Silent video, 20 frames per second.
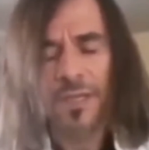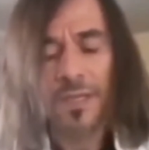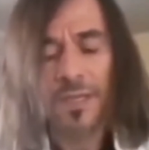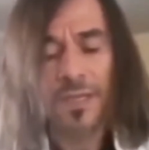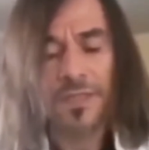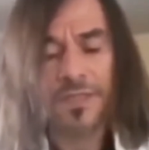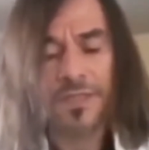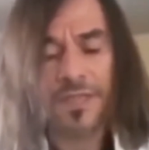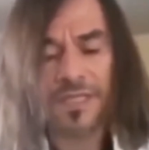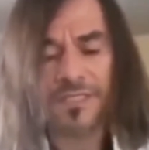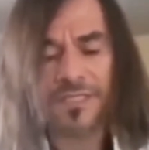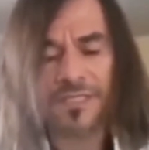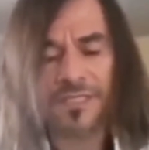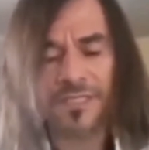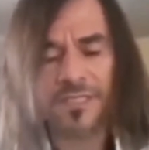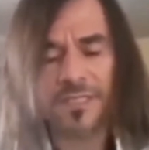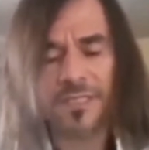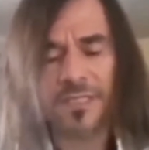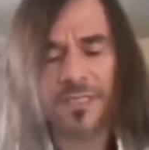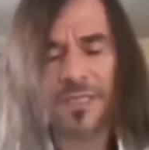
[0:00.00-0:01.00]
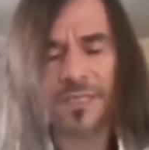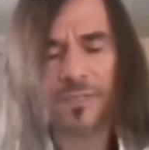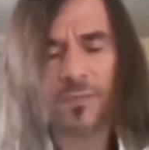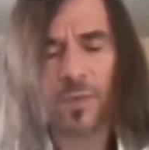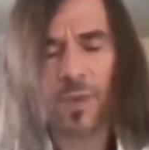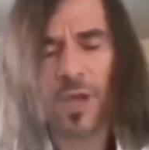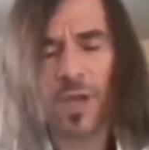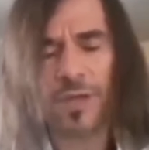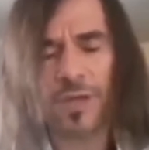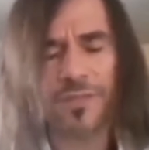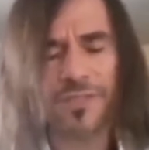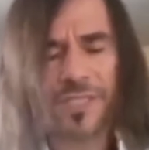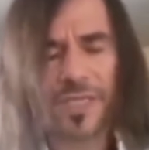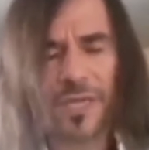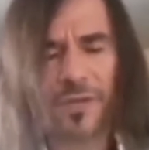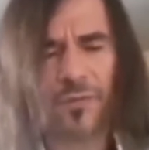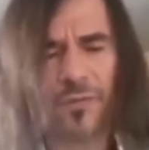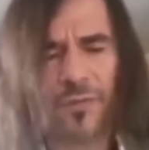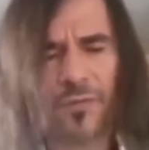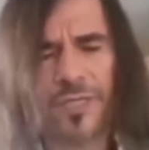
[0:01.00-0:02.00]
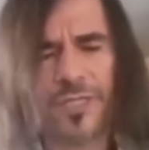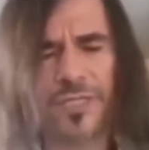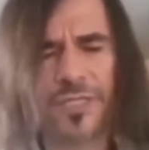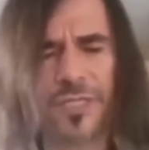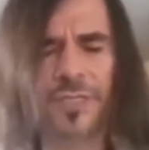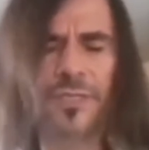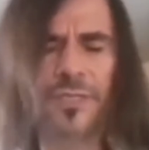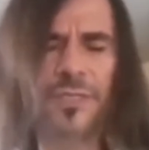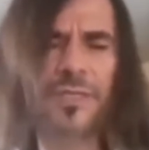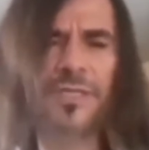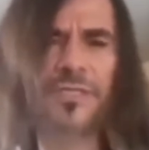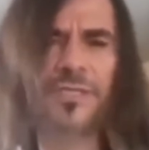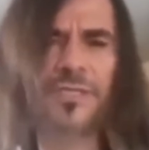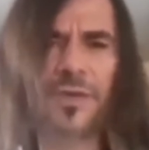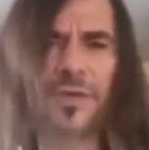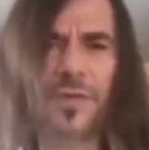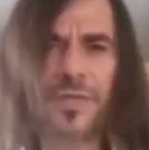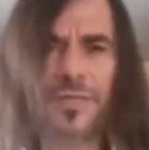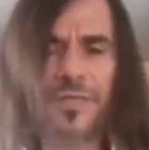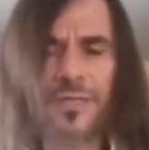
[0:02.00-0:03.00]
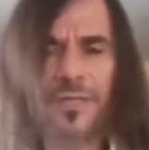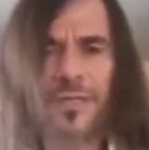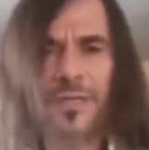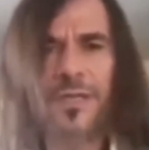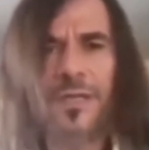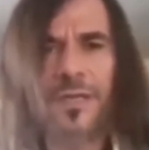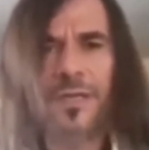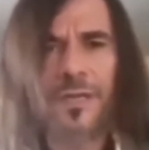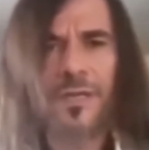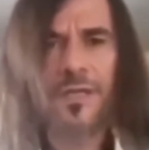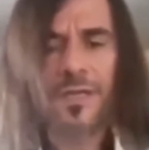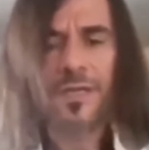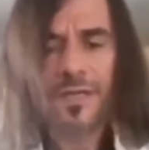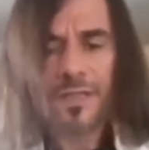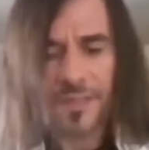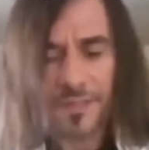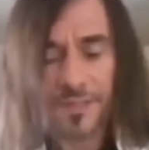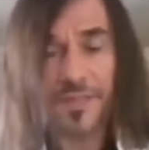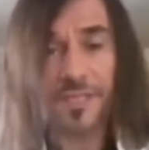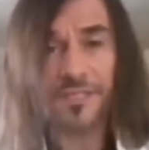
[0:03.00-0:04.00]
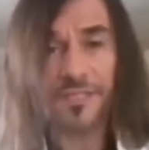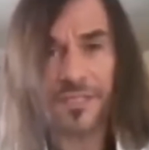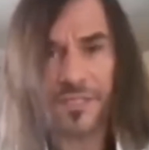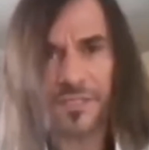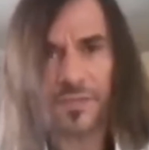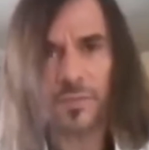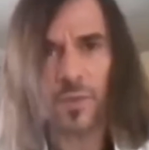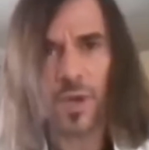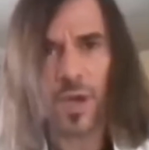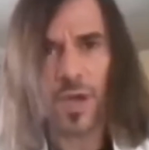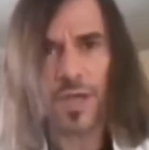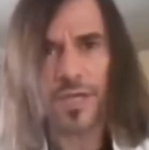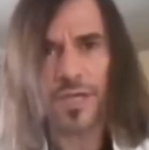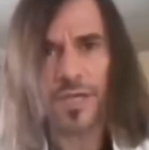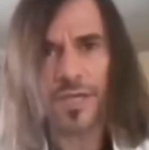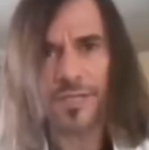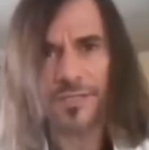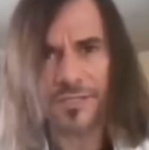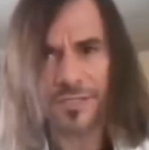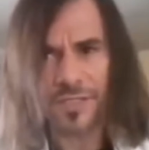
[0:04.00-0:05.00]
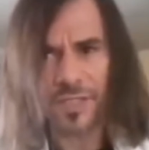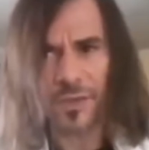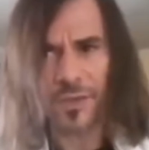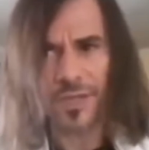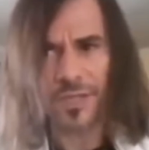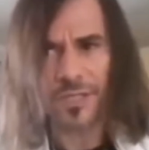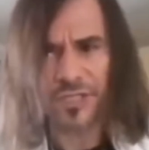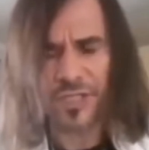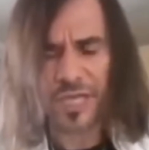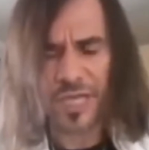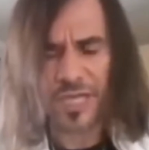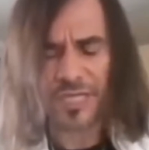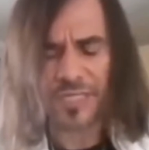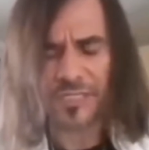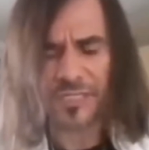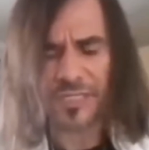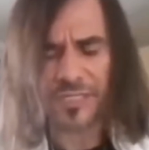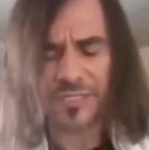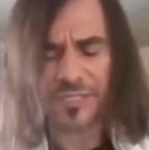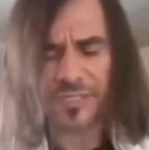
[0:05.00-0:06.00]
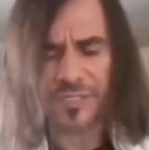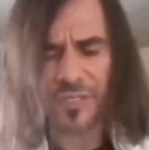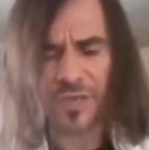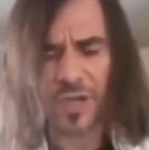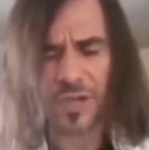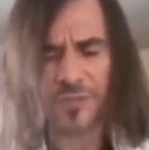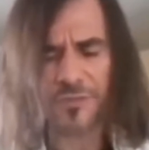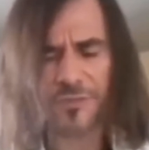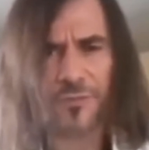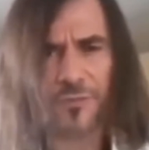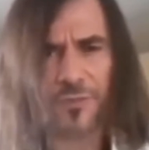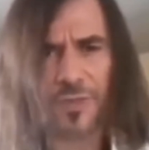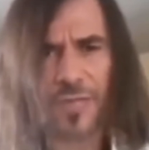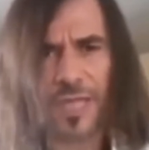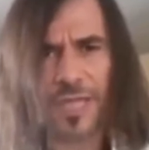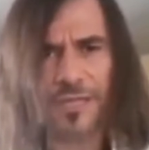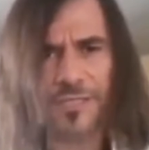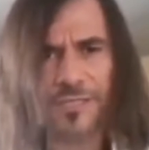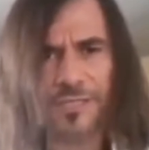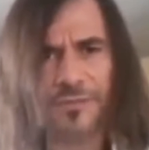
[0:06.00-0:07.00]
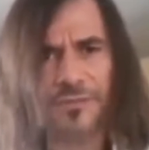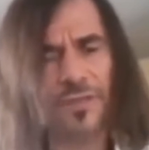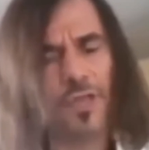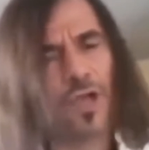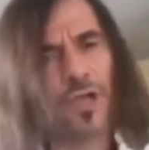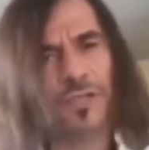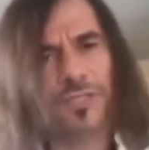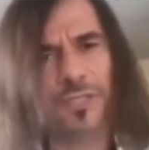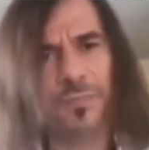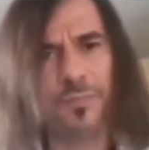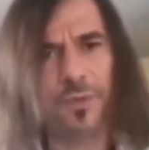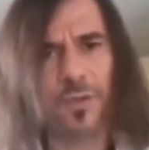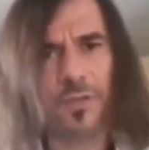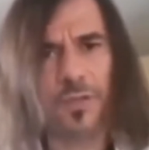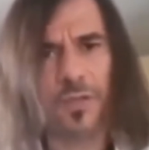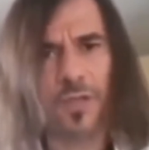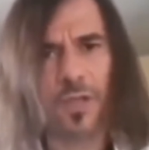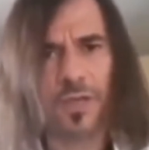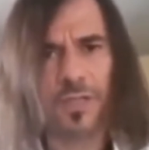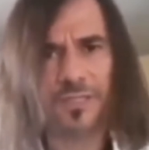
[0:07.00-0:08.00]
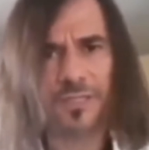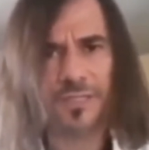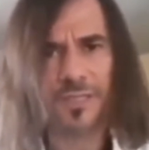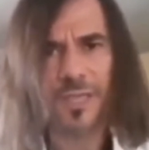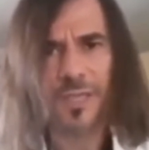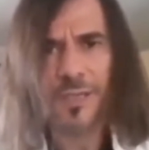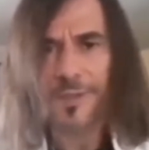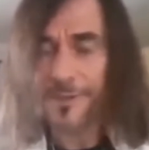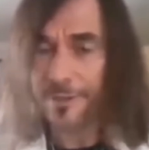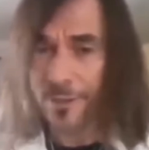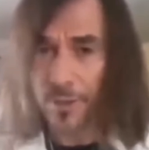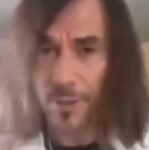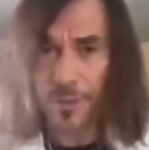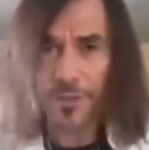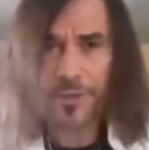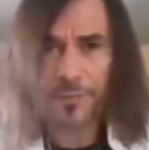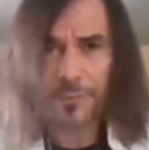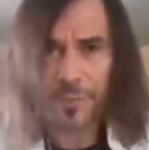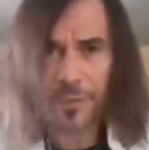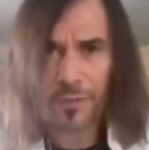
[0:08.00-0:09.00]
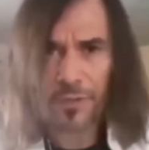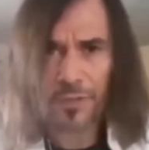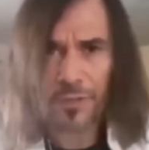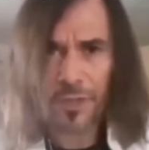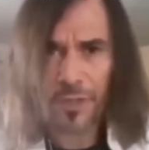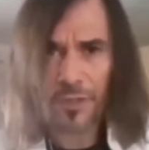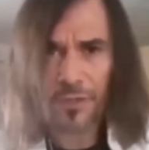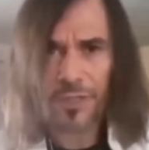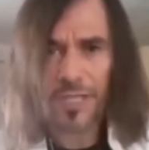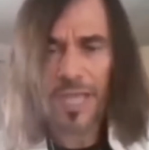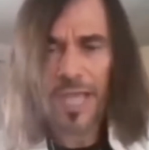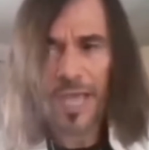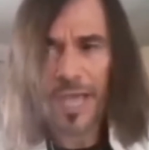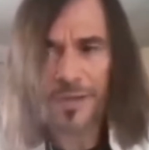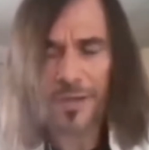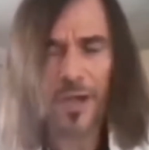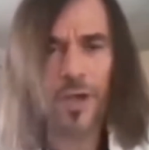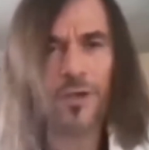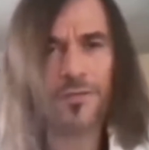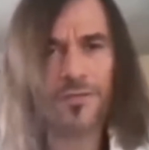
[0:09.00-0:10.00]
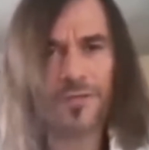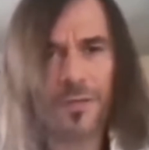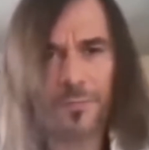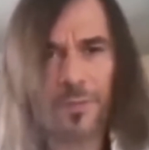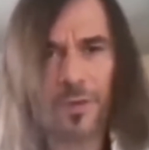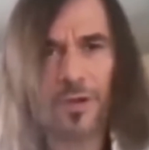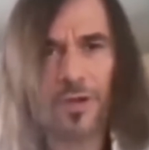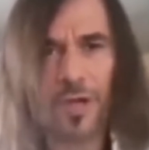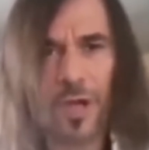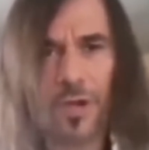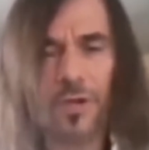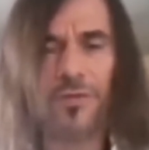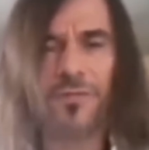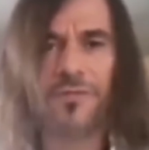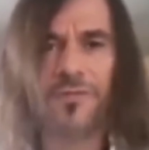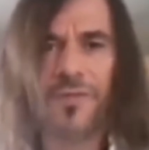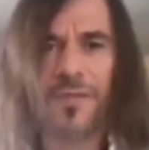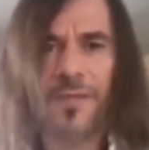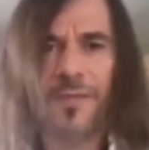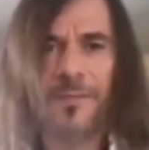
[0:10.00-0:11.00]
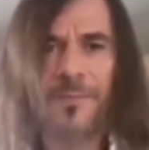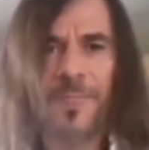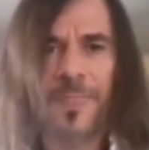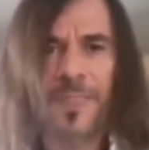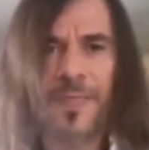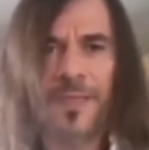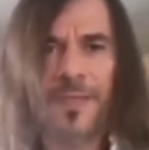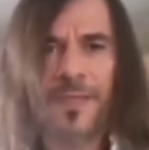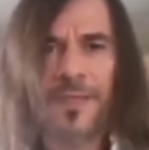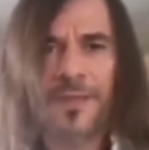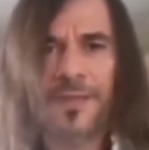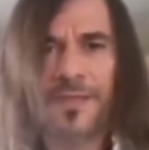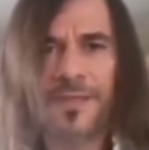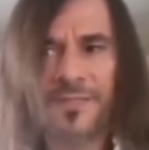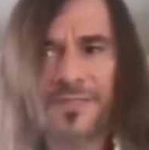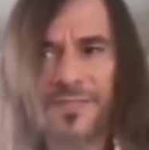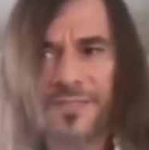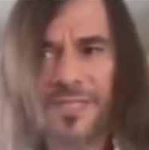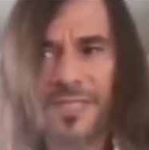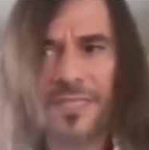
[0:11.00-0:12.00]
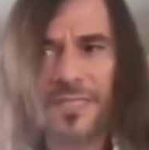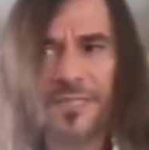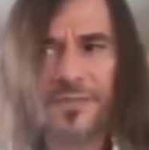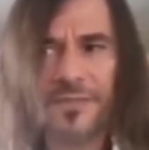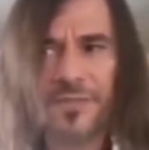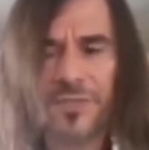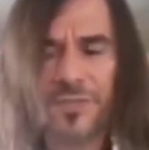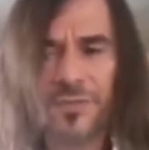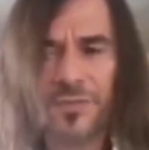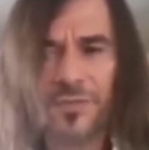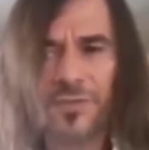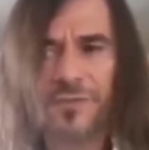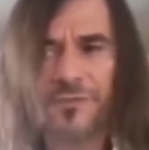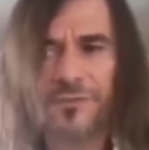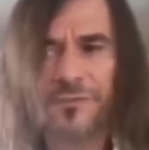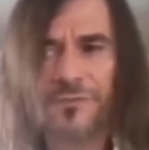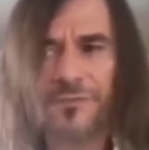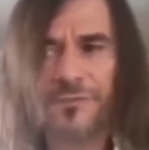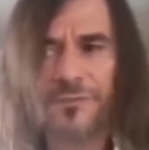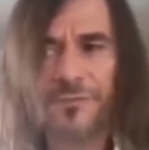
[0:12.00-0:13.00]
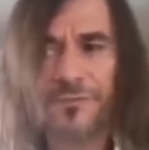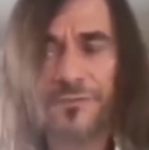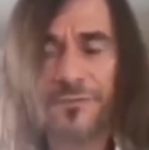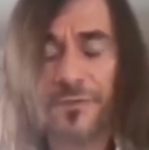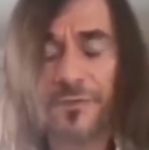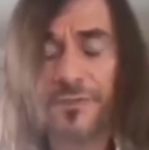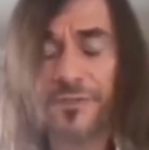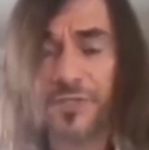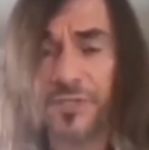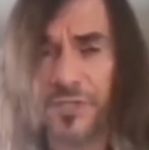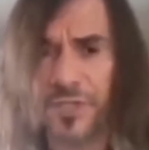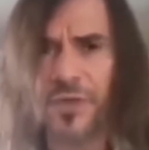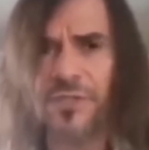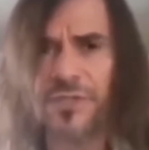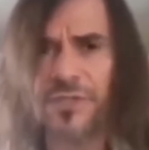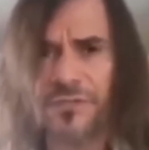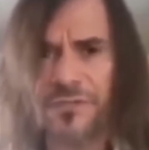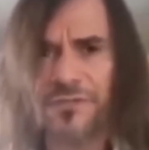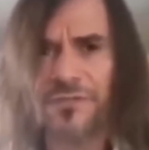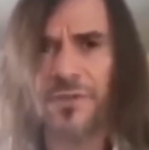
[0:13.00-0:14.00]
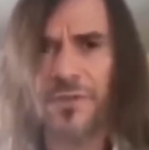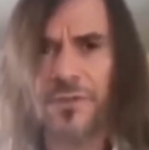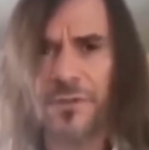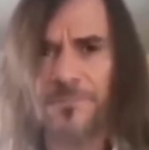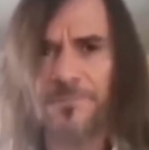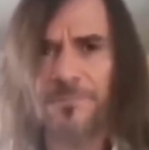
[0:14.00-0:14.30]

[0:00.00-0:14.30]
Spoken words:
This is why the secret religion is so hidden. This is why it's so ingeniously designed through layers of lies upon lies, cloak upon cloak, and oath upon oath, concealing the truth for its chosen few.